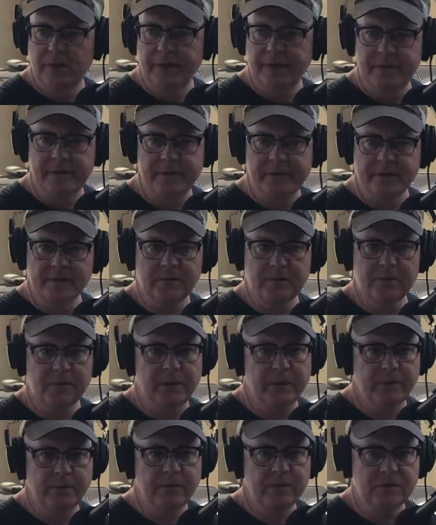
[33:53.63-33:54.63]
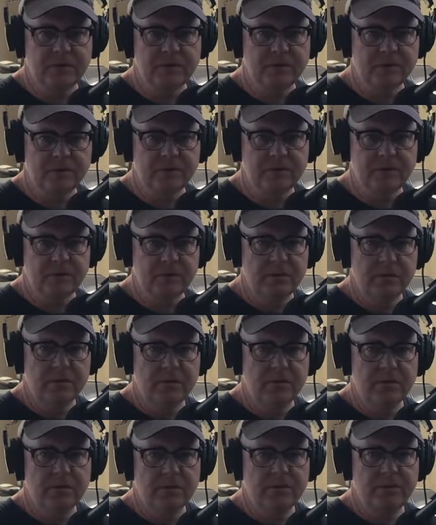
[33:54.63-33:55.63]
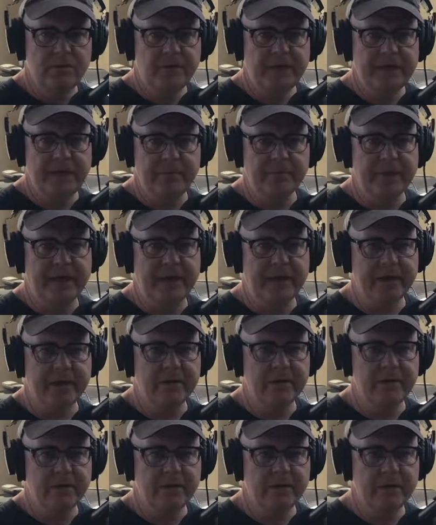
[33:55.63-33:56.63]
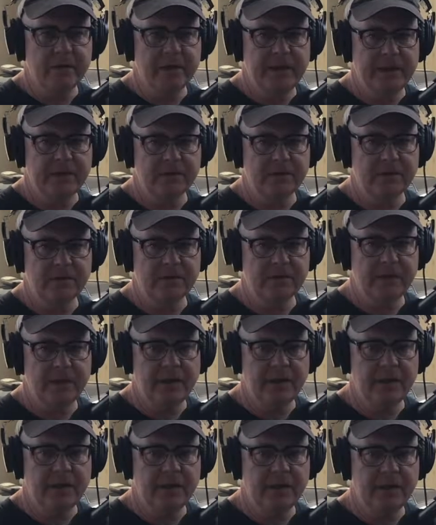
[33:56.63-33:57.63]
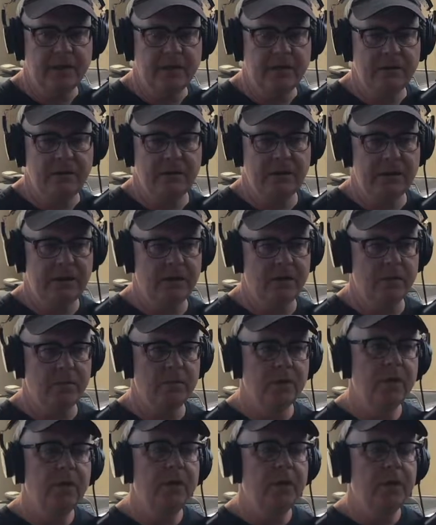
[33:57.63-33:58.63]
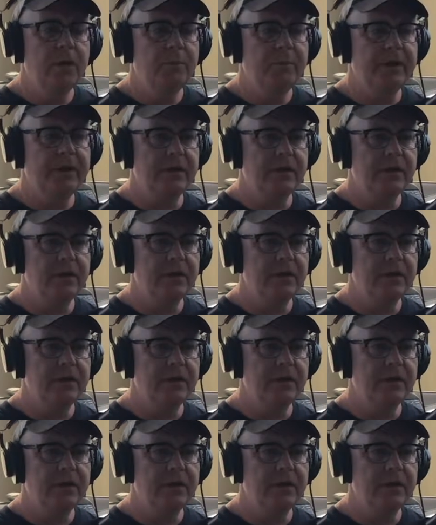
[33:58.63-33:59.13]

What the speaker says: And that's what I was fighting back against. And then, but